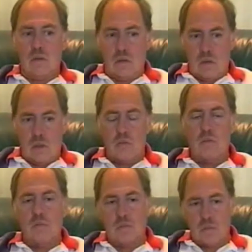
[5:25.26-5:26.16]
He
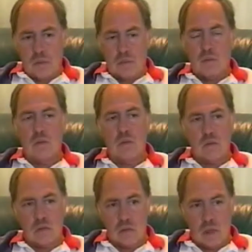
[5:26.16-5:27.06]
helped people
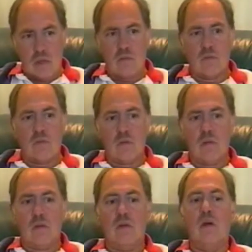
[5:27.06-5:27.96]
that were deaf,
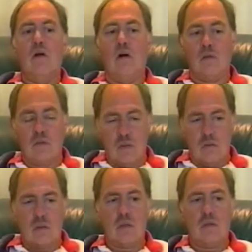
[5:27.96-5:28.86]
hard of
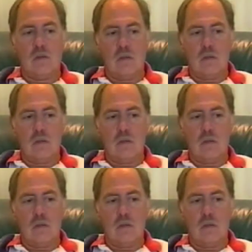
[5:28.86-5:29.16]
hearing,